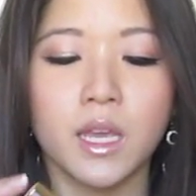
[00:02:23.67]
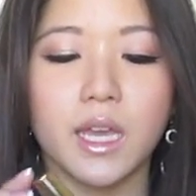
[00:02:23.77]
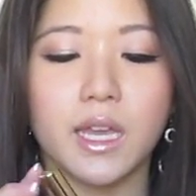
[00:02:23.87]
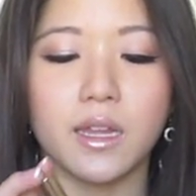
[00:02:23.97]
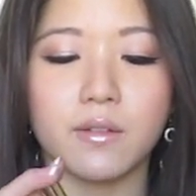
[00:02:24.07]

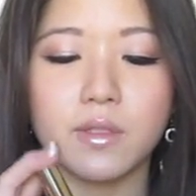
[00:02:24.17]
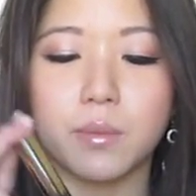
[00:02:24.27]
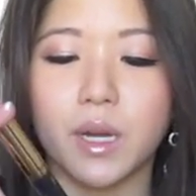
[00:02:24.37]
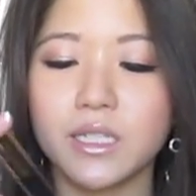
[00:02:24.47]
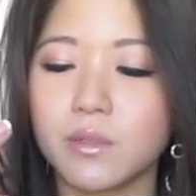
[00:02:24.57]
And the
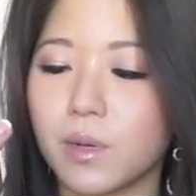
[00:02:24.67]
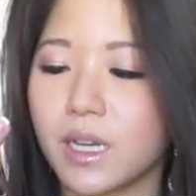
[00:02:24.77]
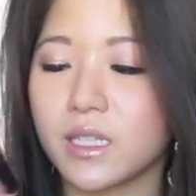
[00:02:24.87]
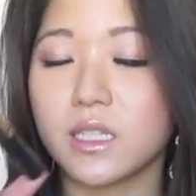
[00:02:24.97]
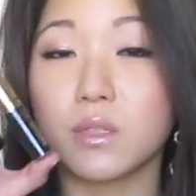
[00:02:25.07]

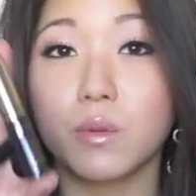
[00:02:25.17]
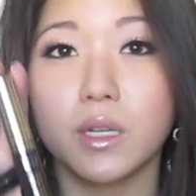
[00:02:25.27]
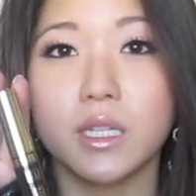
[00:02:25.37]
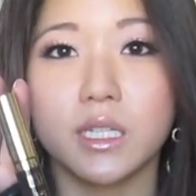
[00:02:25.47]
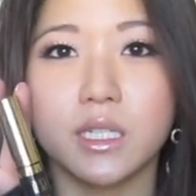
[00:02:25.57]
price-wise, this
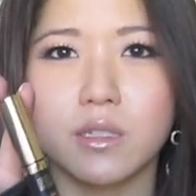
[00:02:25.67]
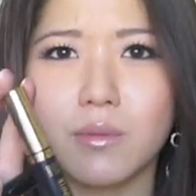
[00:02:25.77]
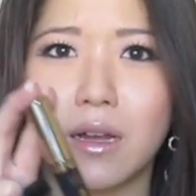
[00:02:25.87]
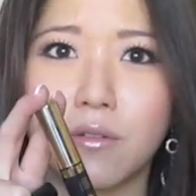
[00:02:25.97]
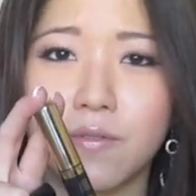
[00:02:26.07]
one is
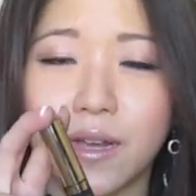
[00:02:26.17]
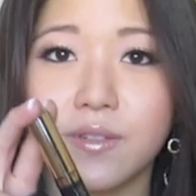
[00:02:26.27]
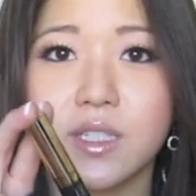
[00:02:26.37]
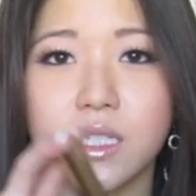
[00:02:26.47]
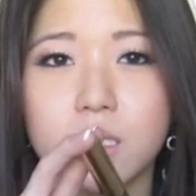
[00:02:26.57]
around $5 or
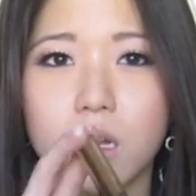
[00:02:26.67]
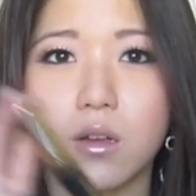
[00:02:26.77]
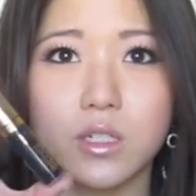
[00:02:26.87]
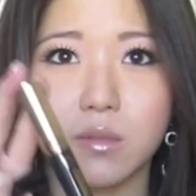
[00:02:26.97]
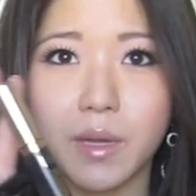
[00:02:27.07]

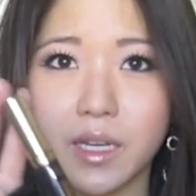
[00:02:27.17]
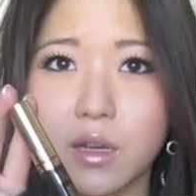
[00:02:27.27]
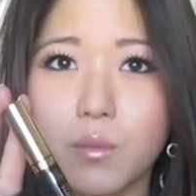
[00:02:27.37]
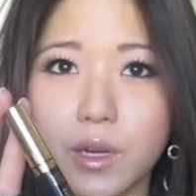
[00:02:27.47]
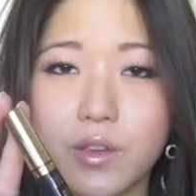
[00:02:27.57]
$6 depending
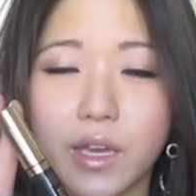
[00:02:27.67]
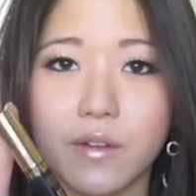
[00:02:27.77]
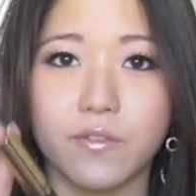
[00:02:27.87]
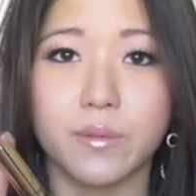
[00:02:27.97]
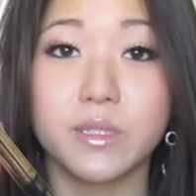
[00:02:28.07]
on where you get it from.